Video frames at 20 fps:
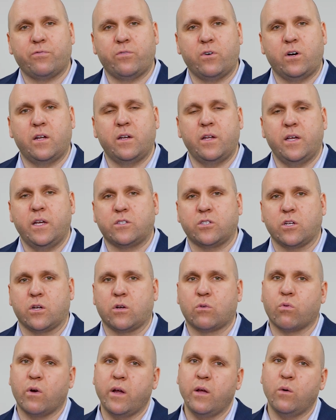of fun. It's a
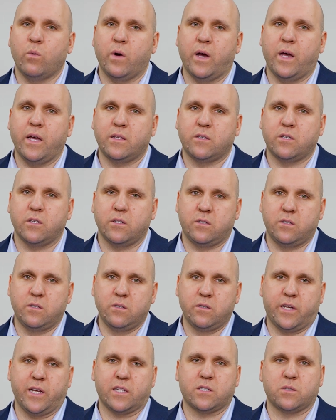great way to
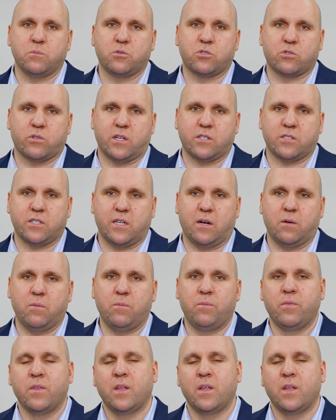get some stress out.